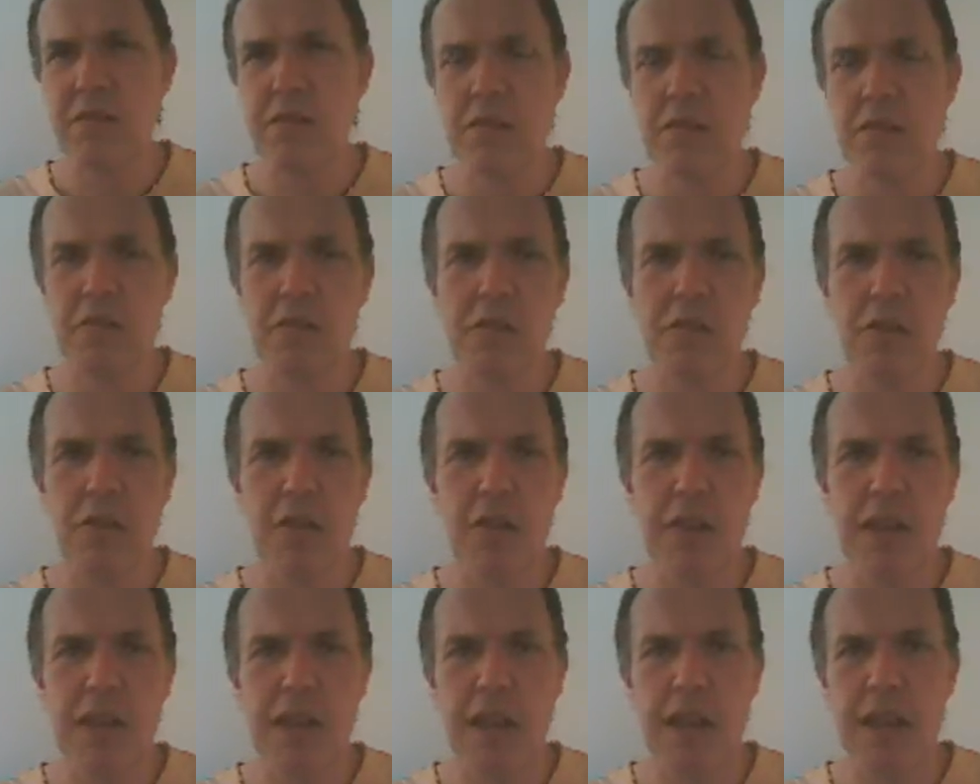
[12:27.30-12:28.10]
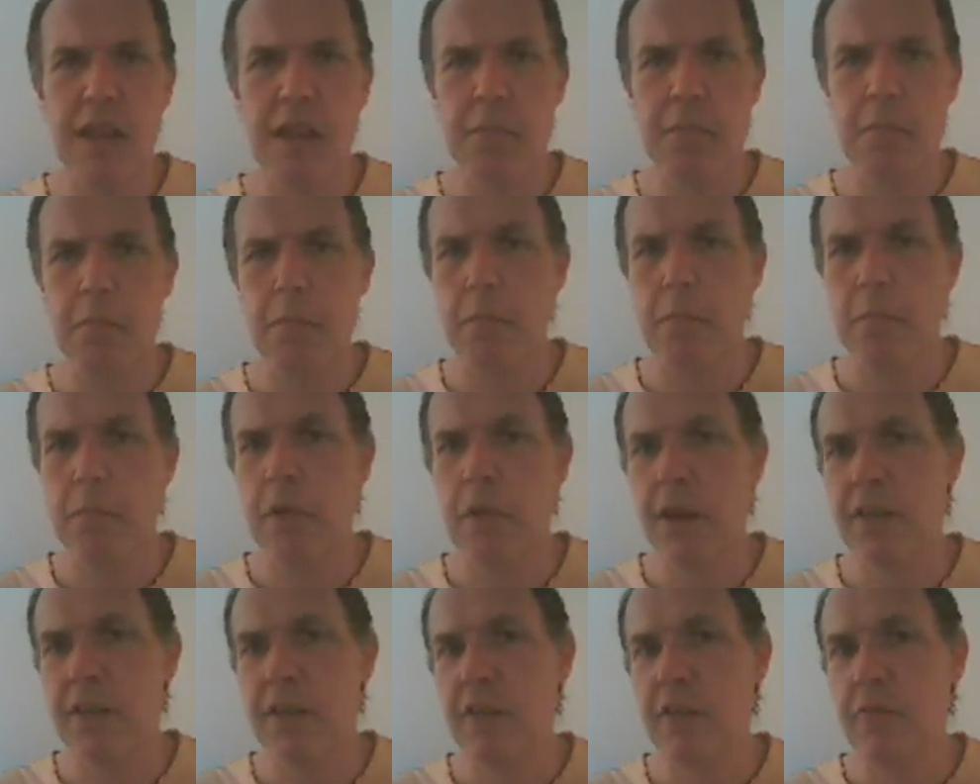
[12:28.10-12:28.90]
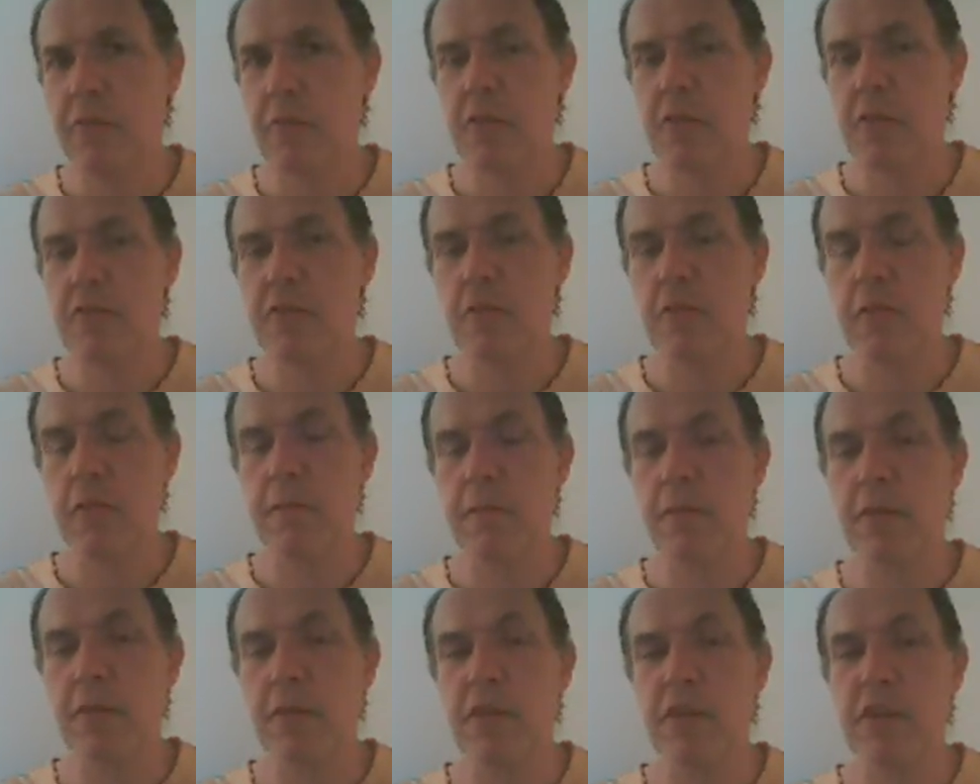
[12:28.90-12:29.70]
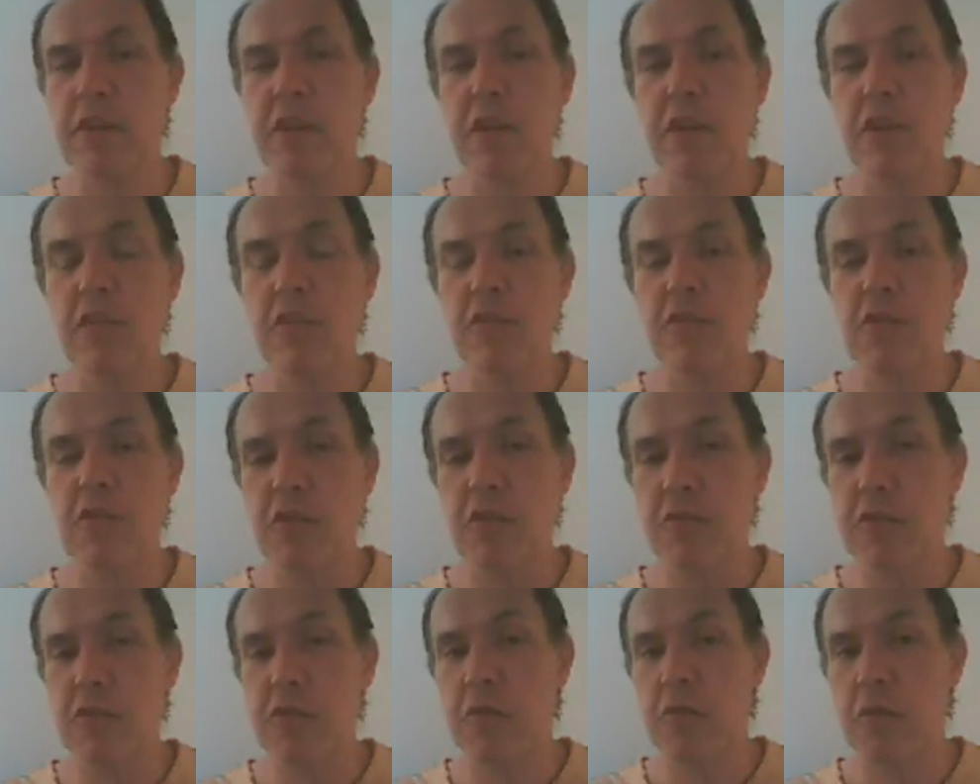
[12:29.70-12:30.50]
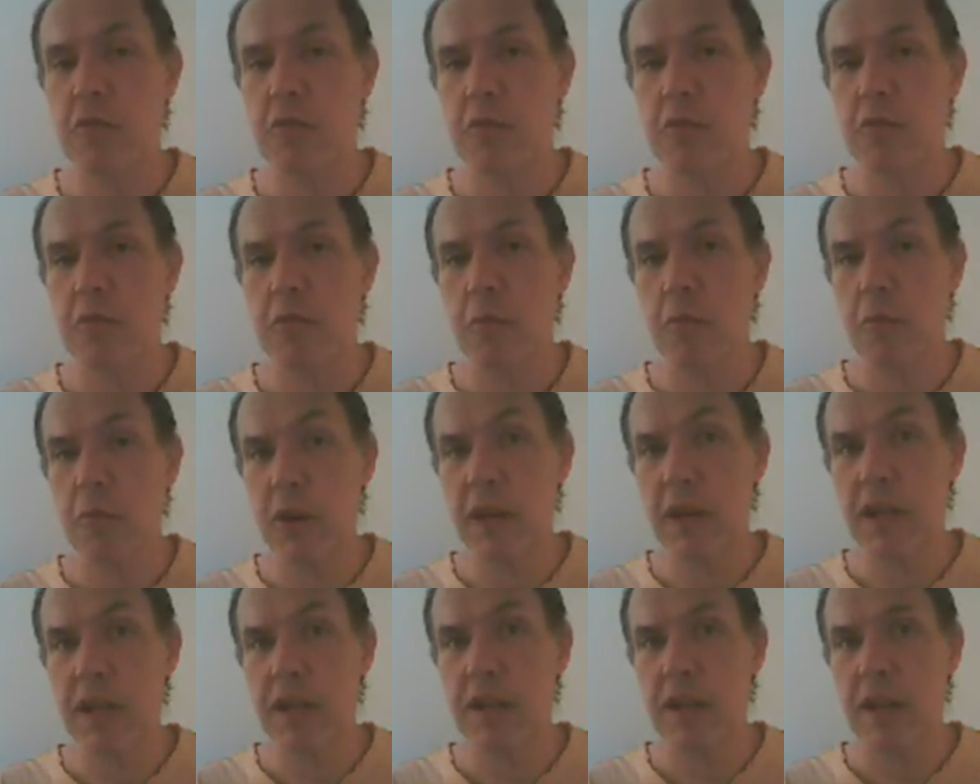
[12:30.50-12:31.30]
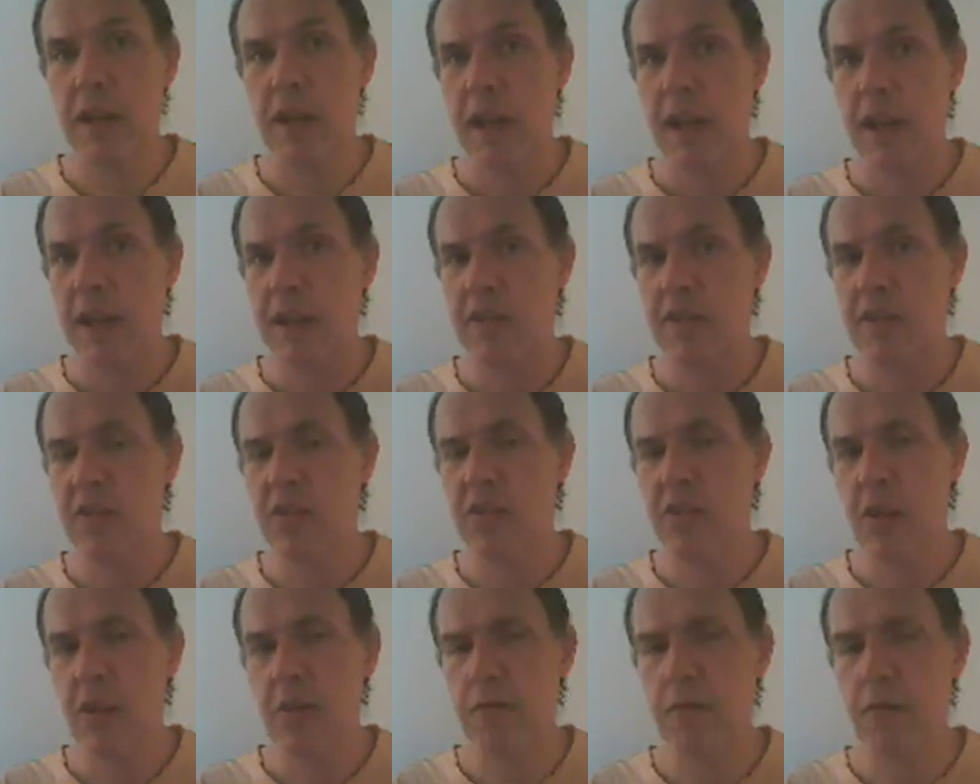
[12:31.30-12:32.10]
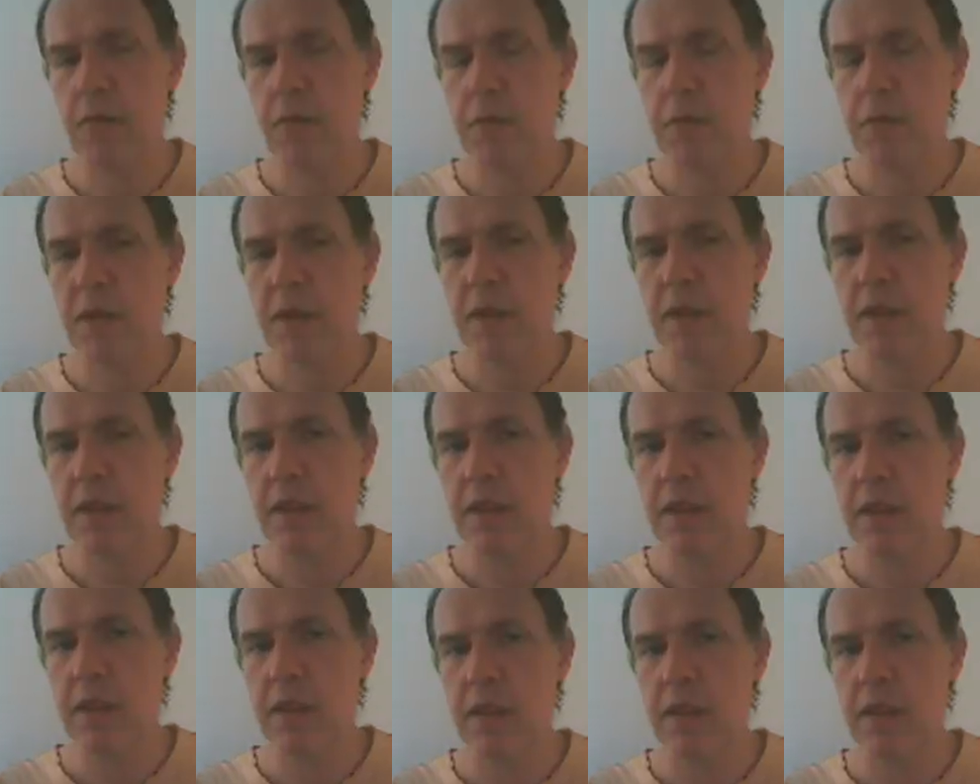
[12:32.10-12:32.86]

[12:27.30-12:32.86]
do like a practice ritual for you to read and decide from there.